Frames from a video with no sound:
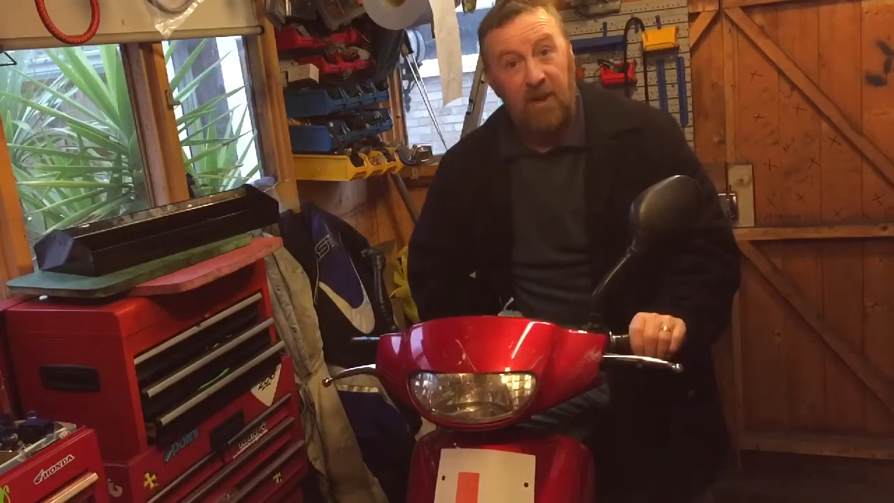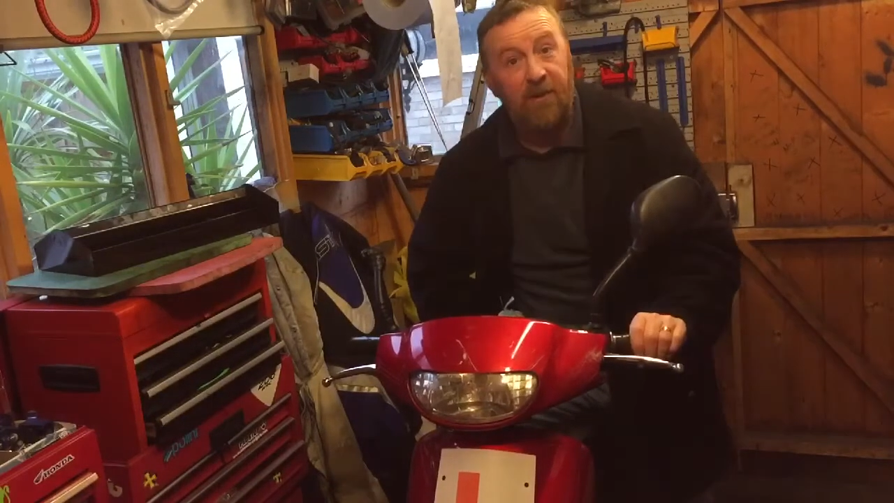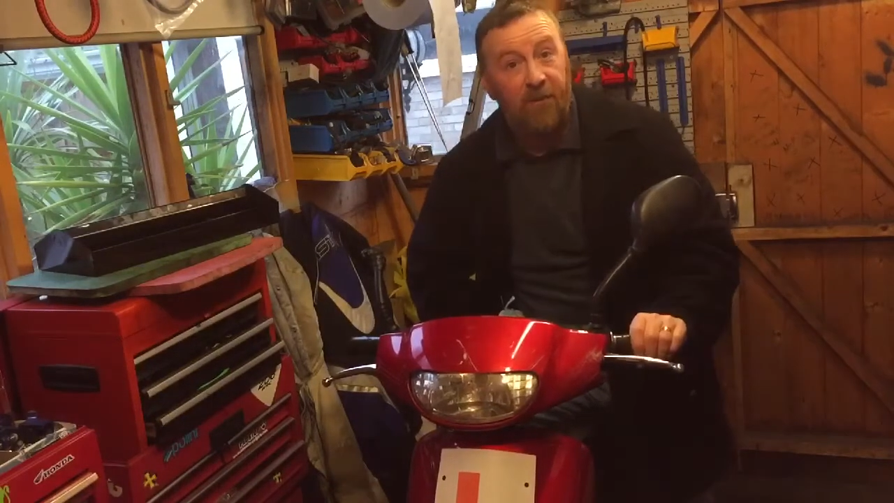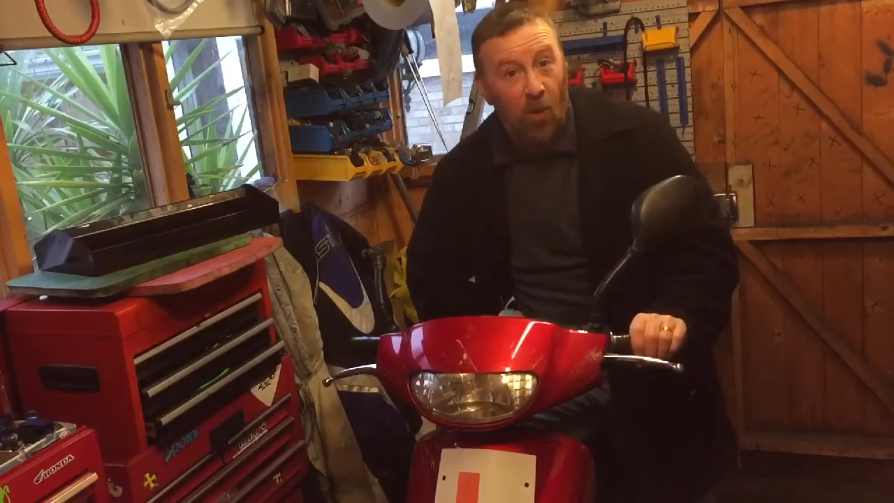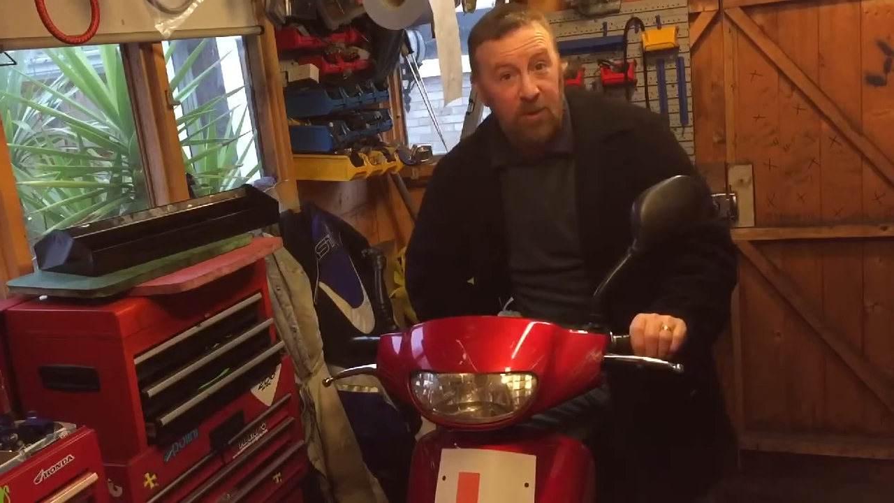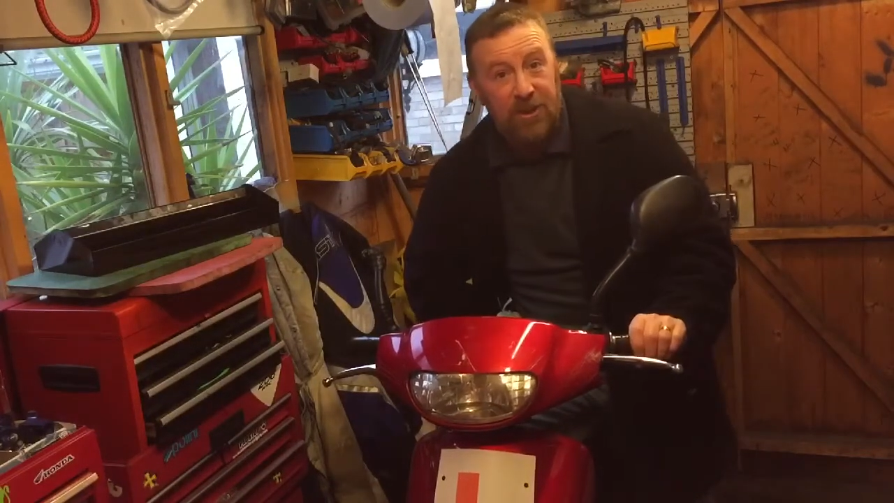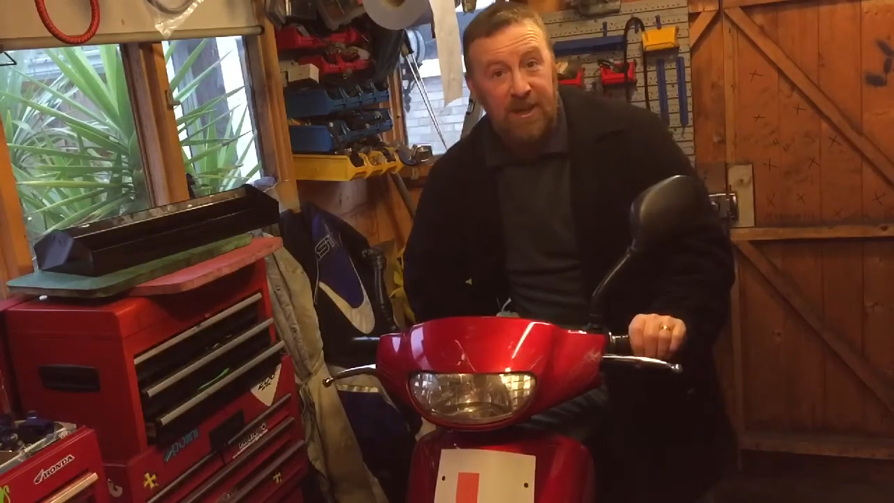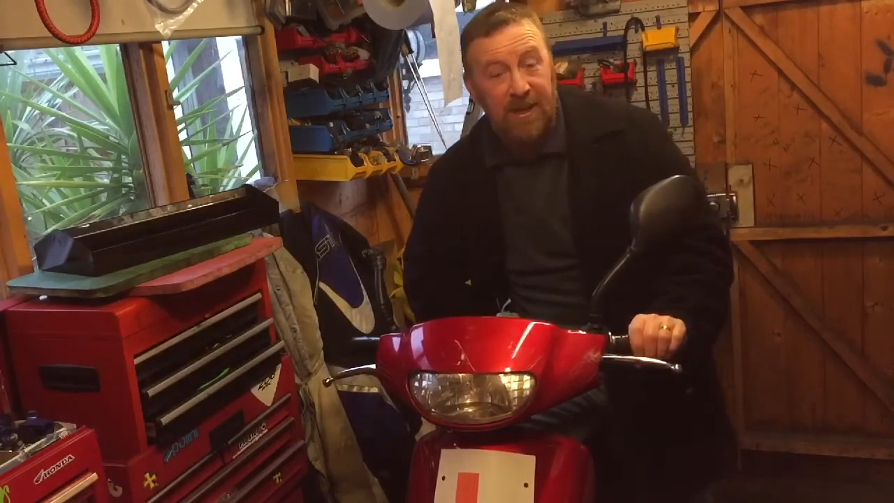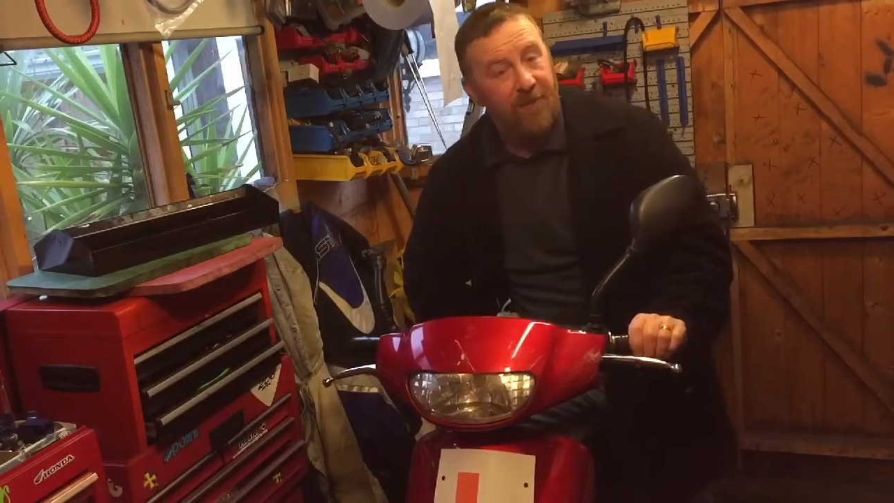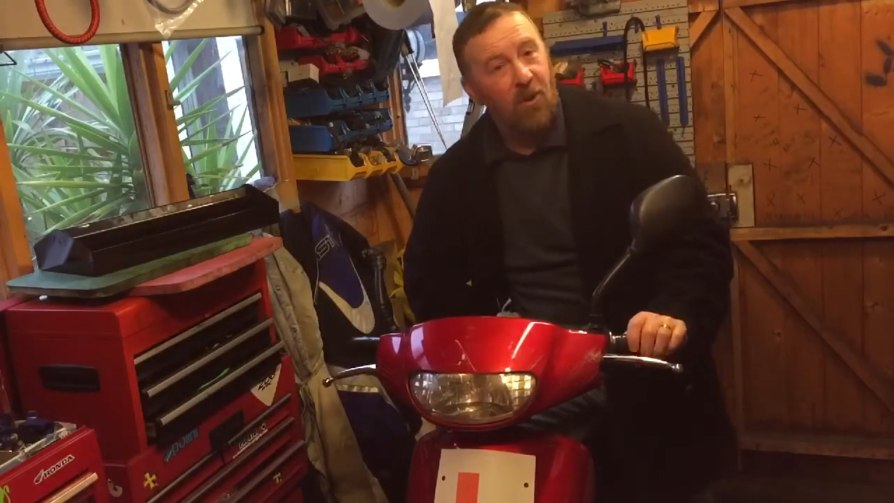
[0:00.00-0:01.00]
They're
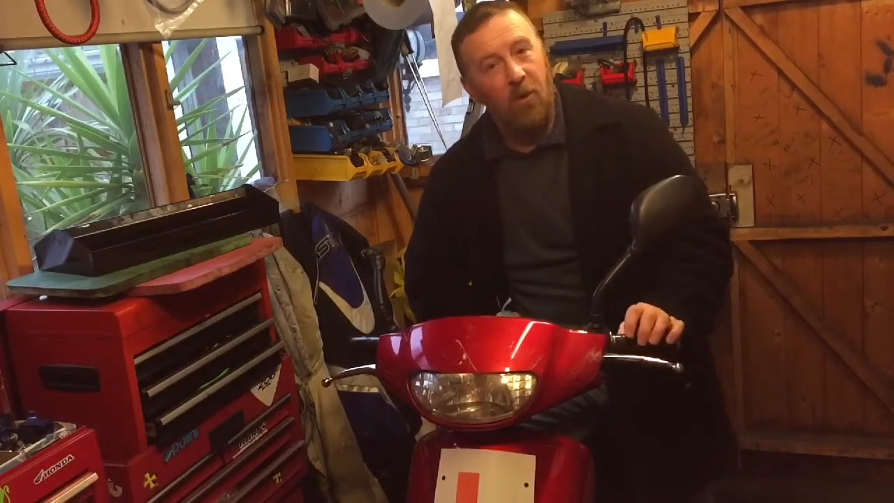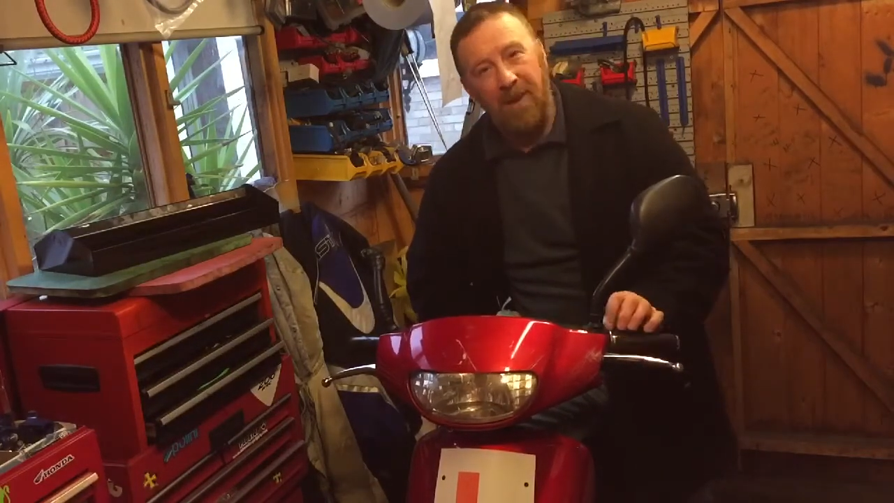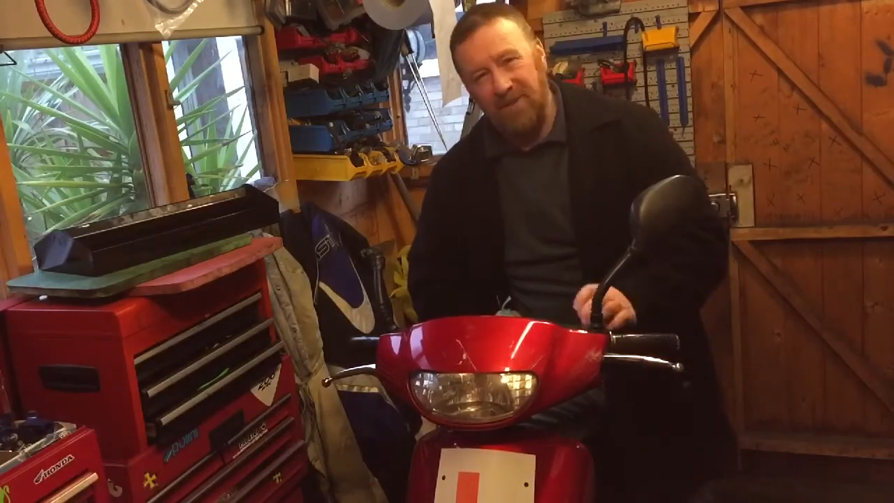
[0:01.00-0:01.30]
4T, you haven't got to